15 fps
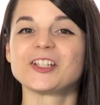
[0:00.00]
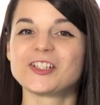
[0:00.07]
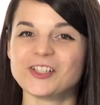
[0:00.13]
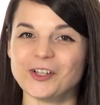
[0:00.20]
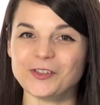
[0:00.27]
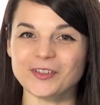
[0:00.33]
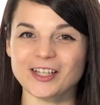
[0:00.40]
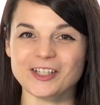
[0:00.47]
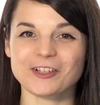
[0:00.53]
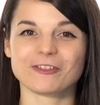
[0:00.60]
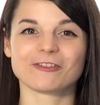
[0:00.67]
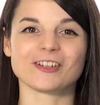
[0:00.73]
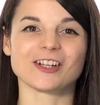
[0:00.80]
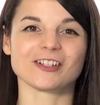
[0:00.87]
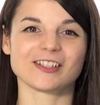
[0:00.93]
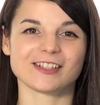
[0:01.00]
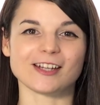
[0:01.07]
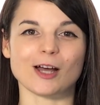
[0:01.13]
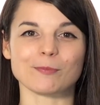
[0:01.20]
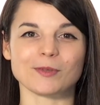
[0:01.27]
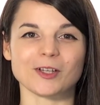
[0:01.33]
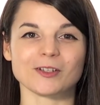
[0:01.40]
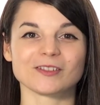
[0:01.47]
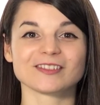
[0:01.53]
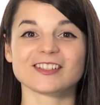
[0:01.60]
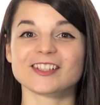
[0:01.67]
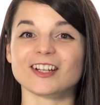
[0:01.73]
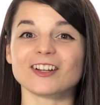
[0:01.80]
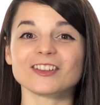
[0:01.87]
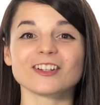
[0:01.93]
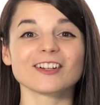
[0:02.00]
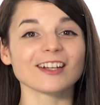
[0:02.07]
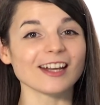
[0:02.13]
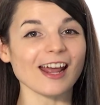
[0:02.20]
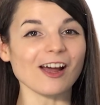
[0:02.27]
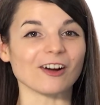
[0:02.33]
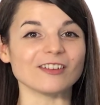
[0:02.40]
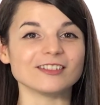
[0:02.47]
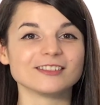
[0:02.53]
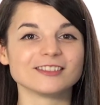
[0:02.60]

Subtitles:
Don't let your fears stop you. Start learning now.